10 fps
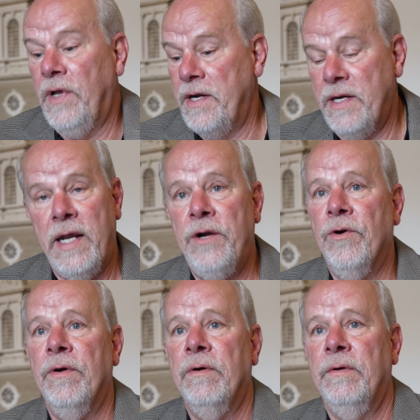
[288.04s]
a date
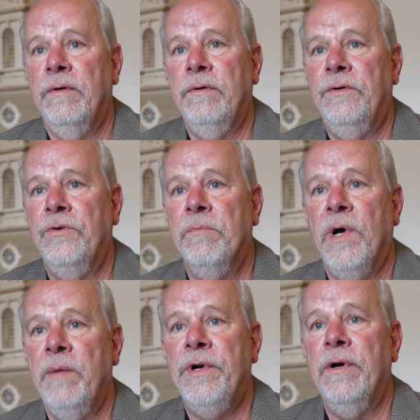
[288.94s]
or do you buy
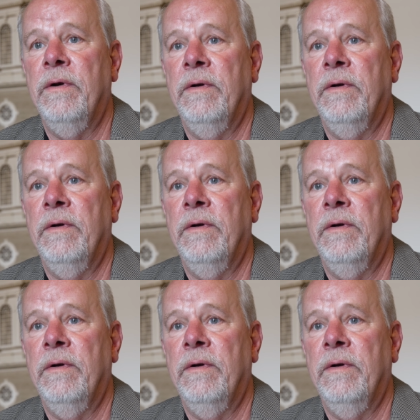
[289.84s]
beer?